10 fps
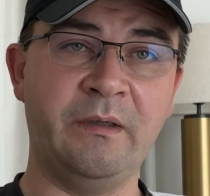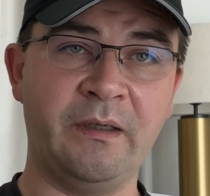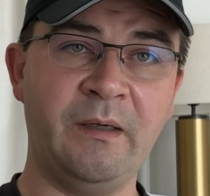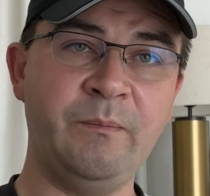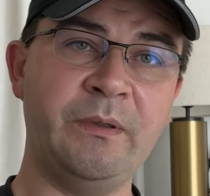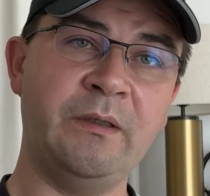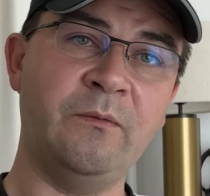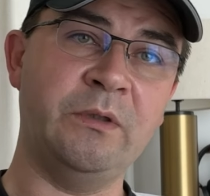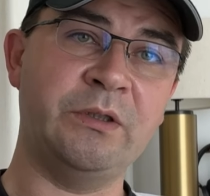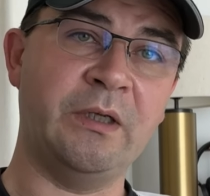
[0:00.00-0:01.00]
the company
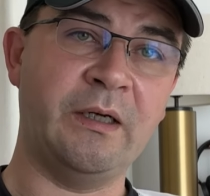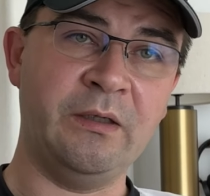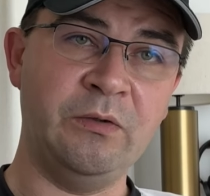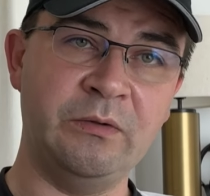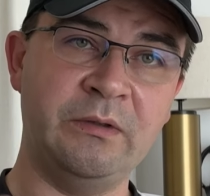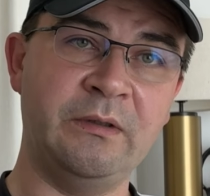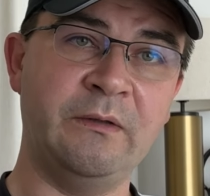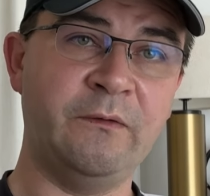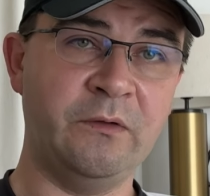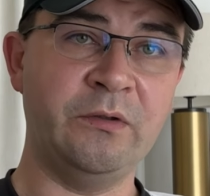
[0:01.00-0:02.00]
which I use
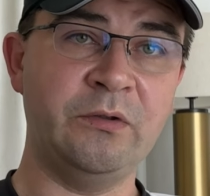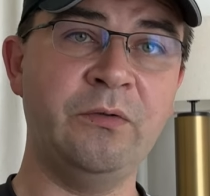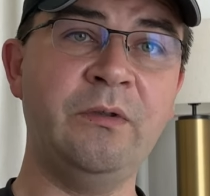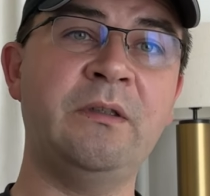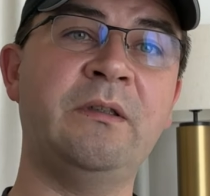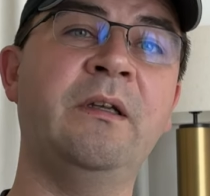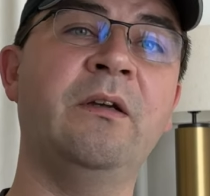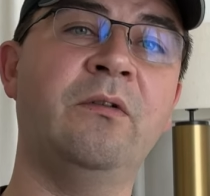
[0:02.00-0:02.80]
for insurance, they